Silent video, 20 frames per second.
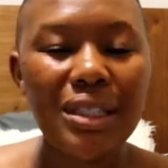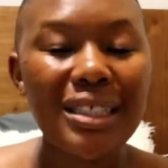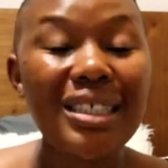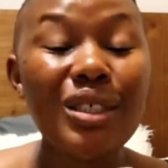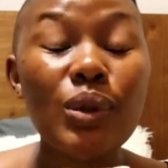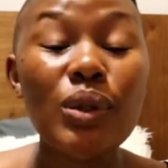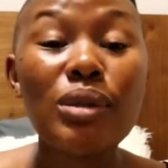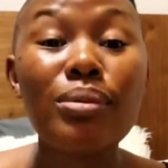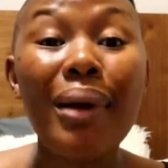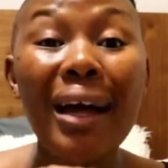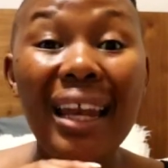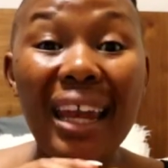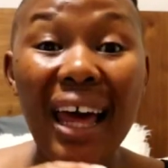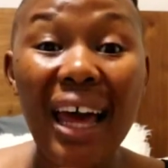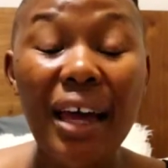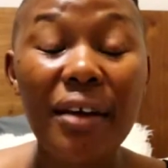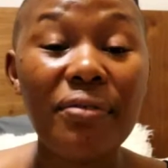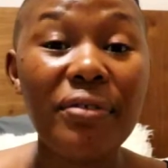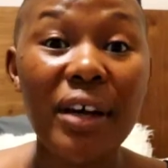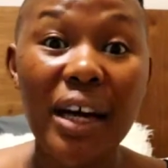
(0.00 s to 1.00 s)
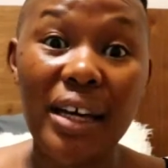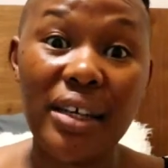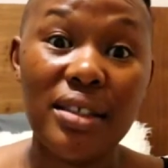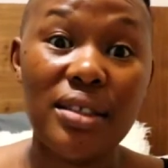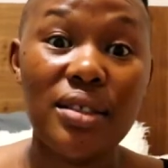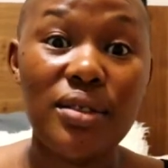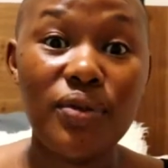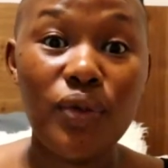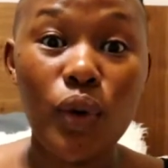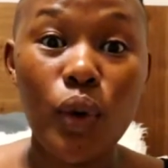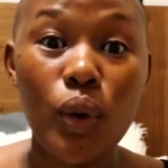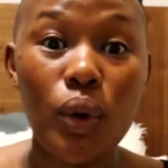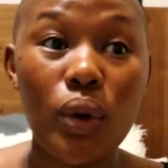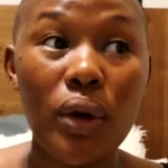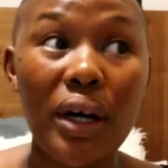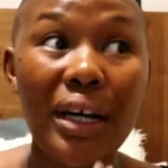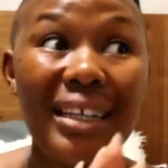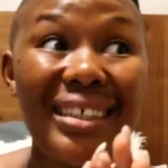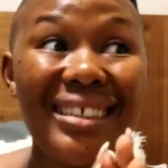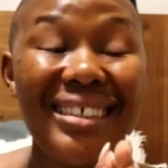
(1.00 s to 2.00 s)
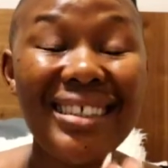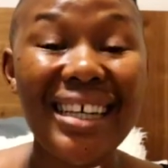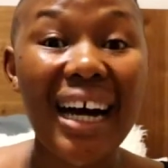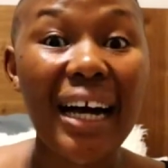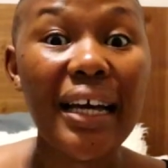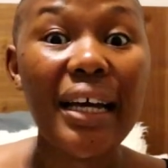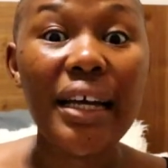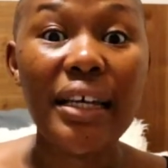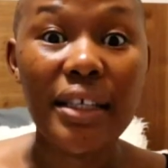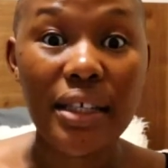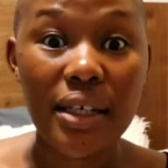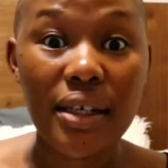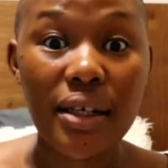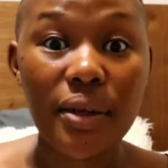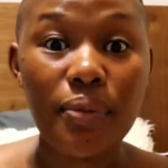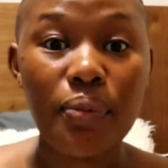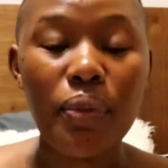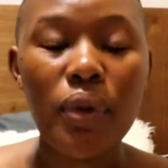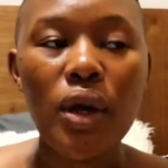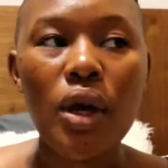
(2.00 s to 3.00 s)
This was my life, guys, for an entire year.